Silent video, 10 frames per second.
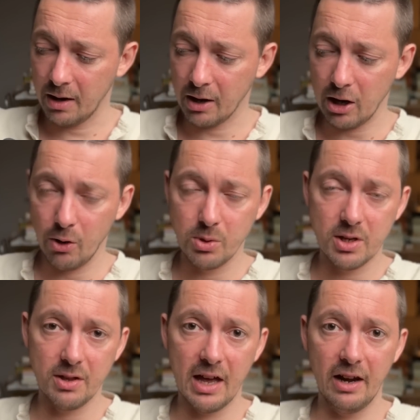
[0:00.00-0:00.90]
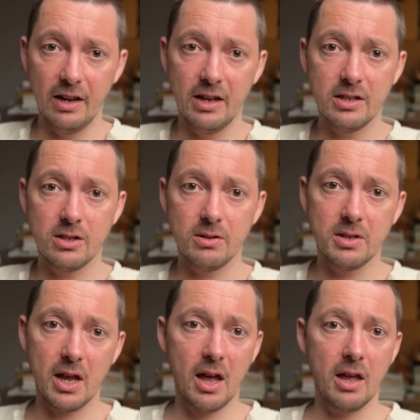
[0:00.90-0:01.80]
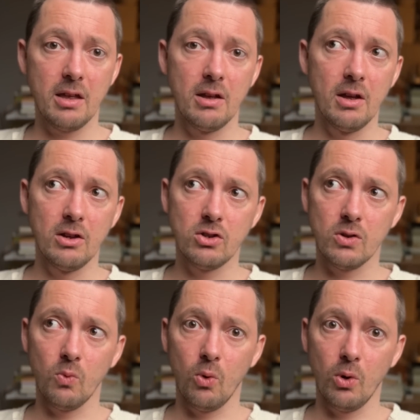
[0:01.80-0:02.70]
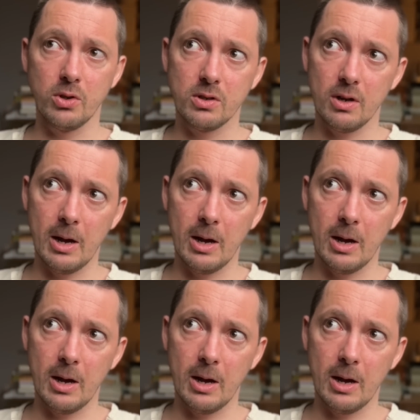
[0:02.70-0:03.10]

closer than it is today toward